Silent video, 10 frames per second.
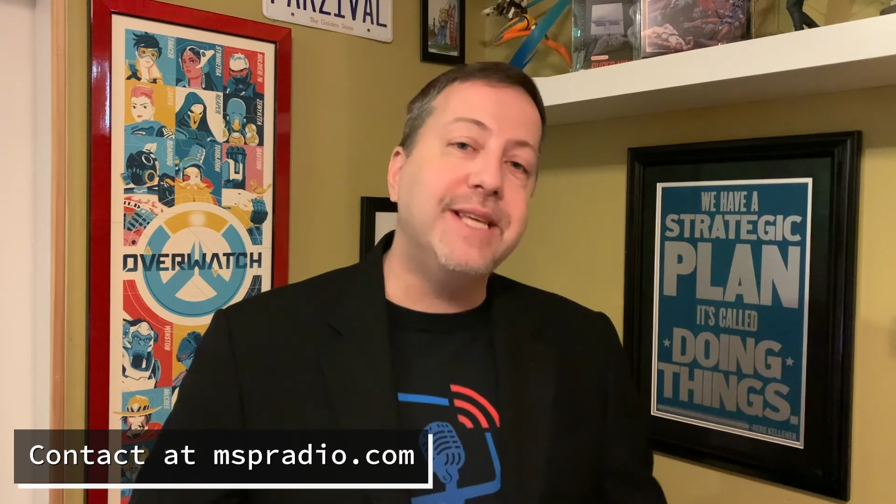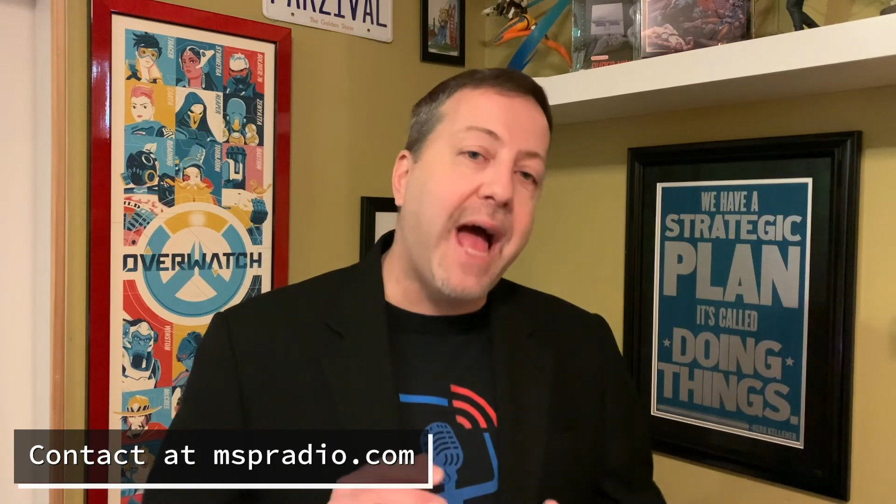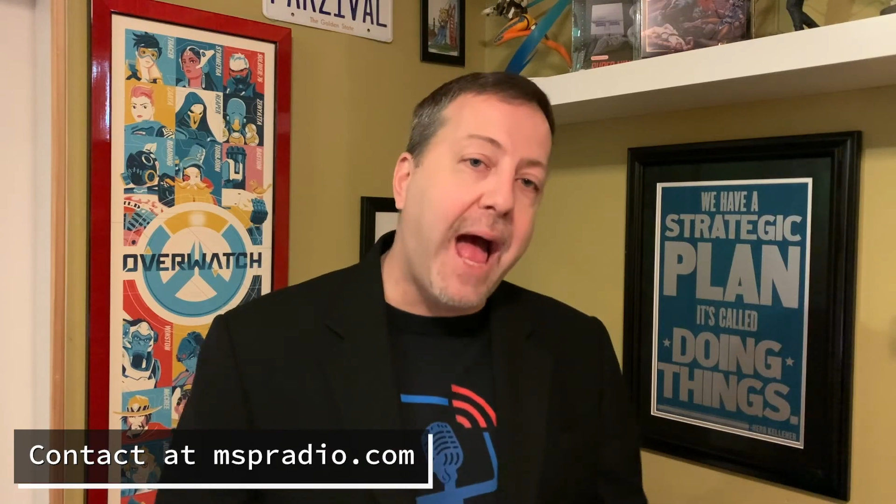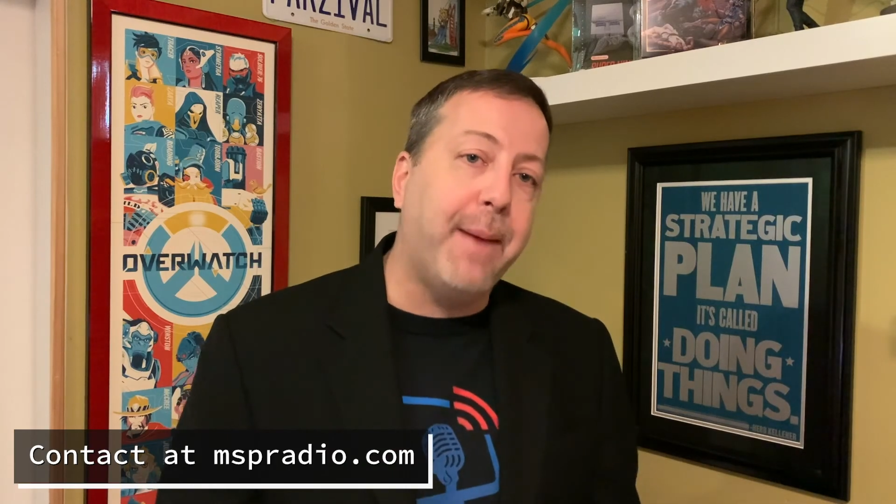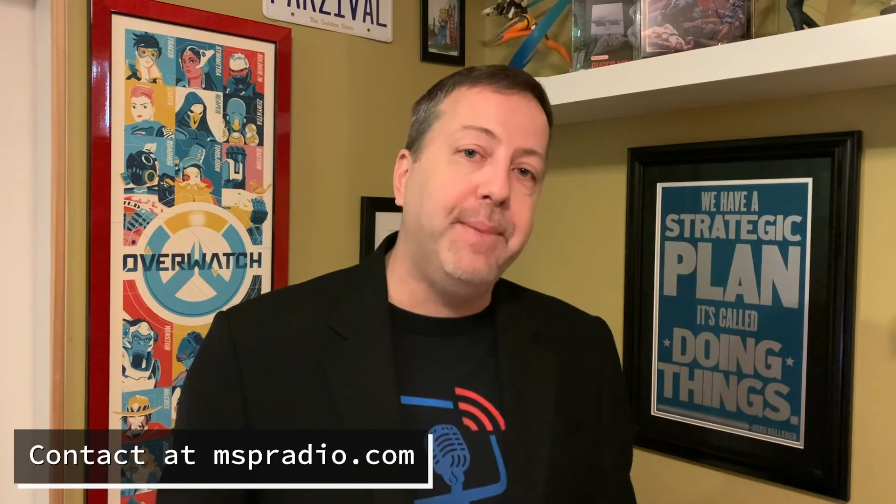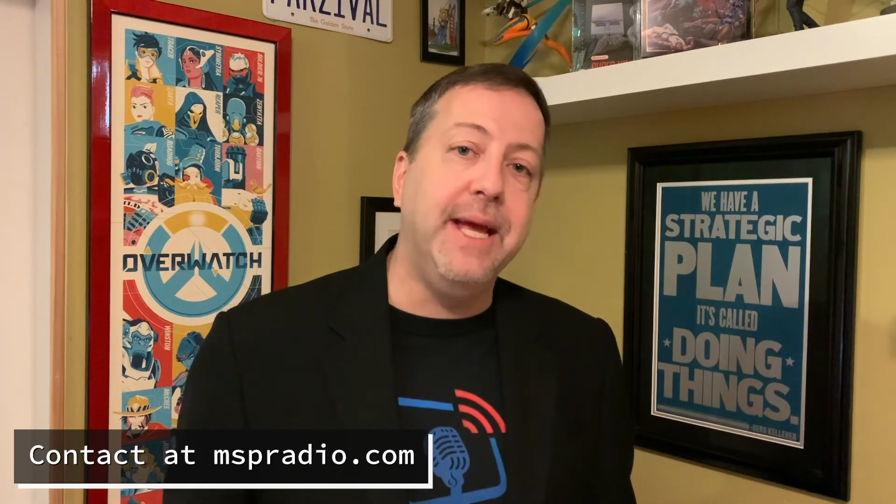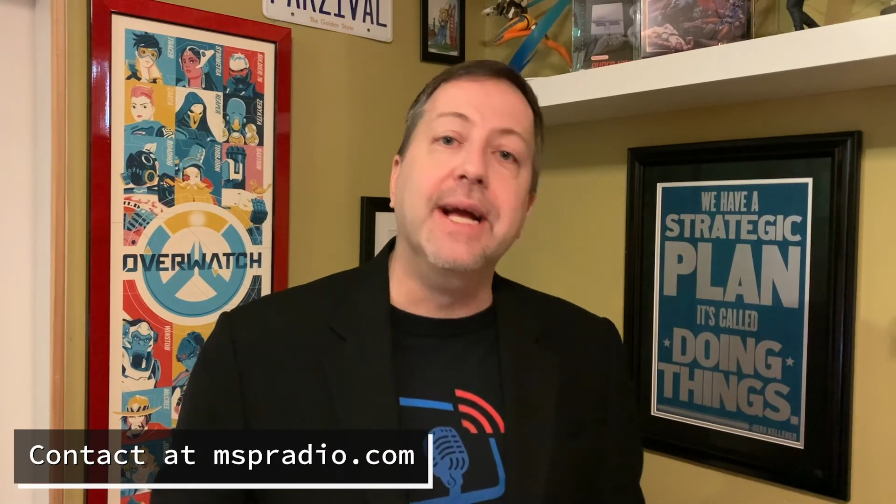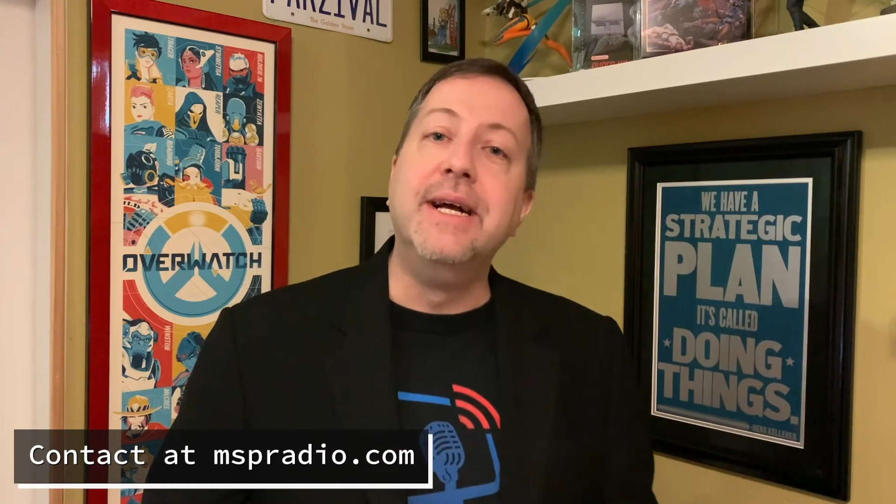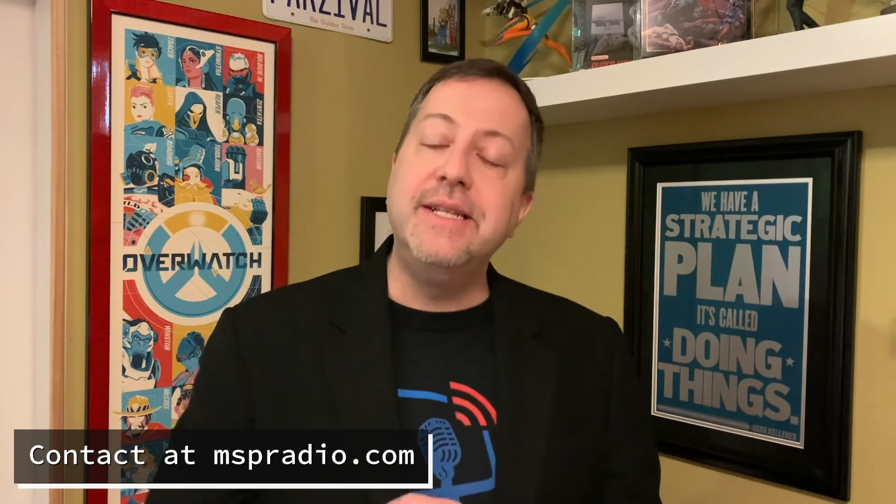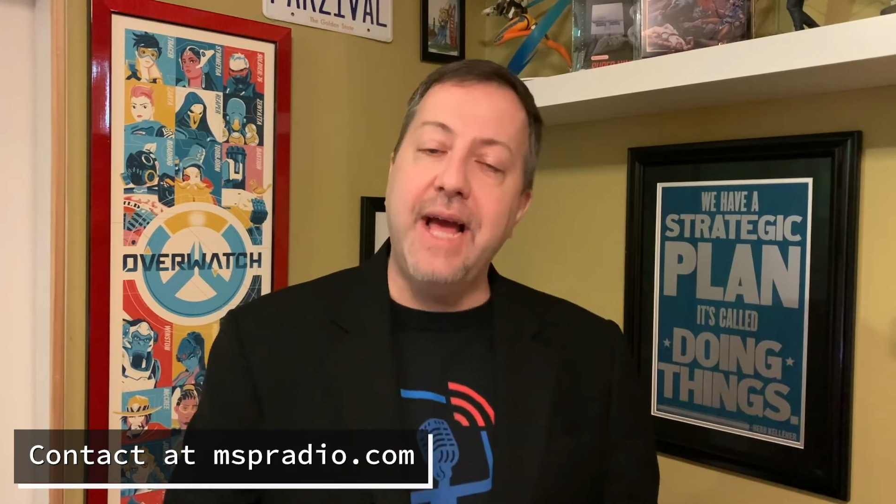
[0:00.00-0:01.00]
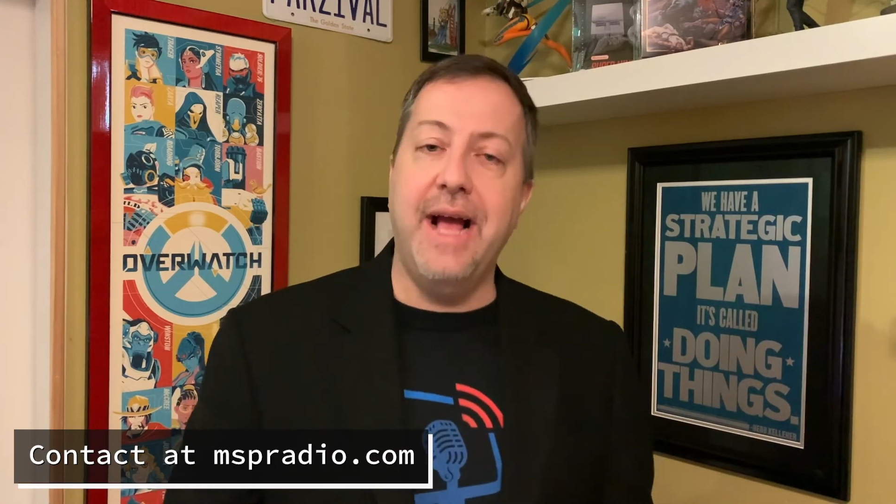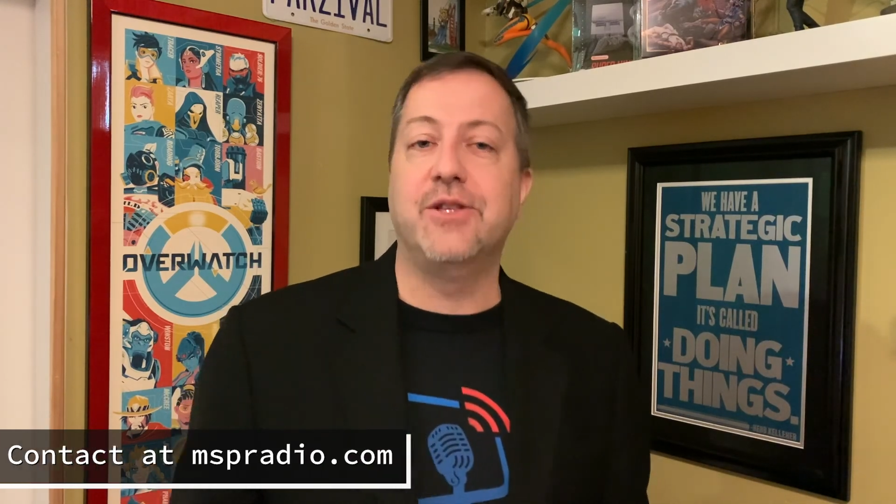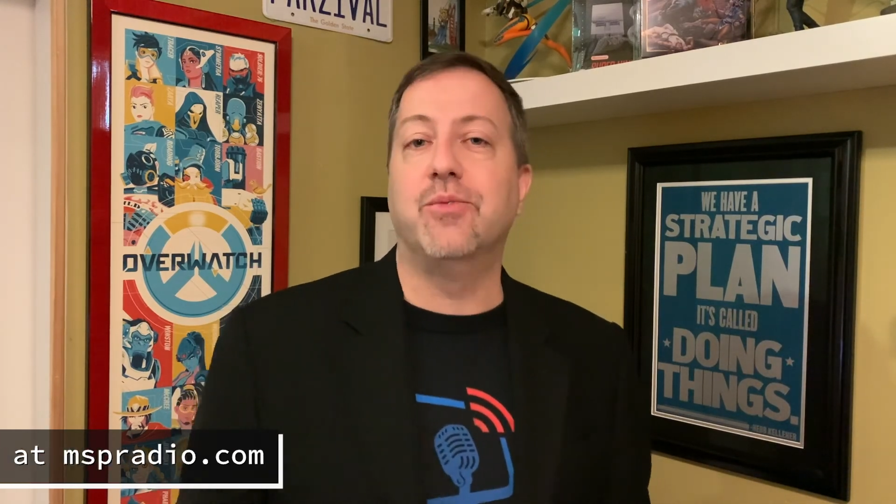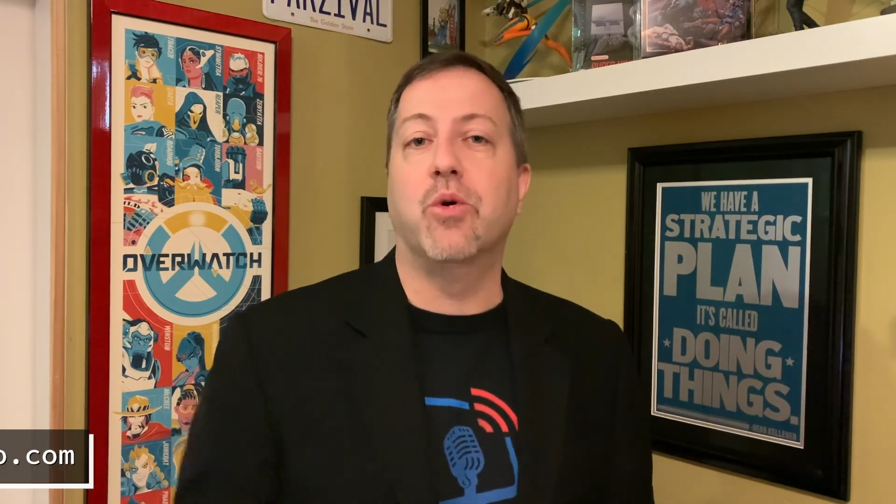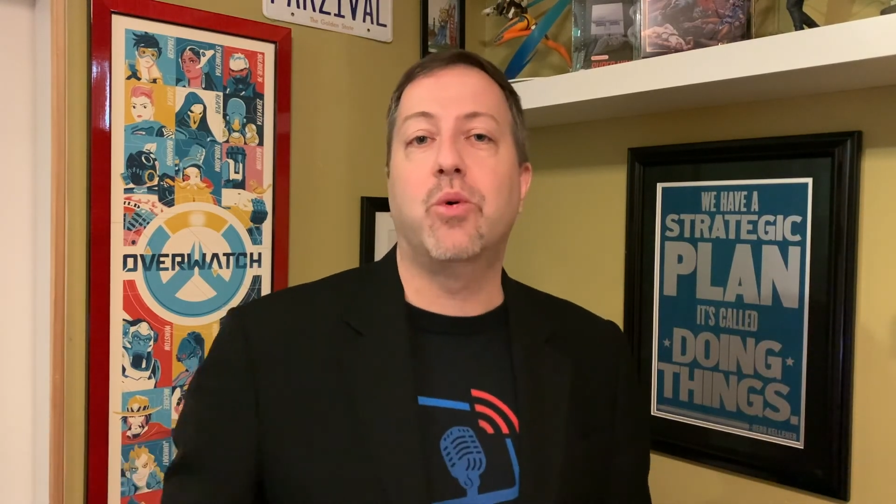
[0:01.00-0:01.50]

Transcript: happy to answer more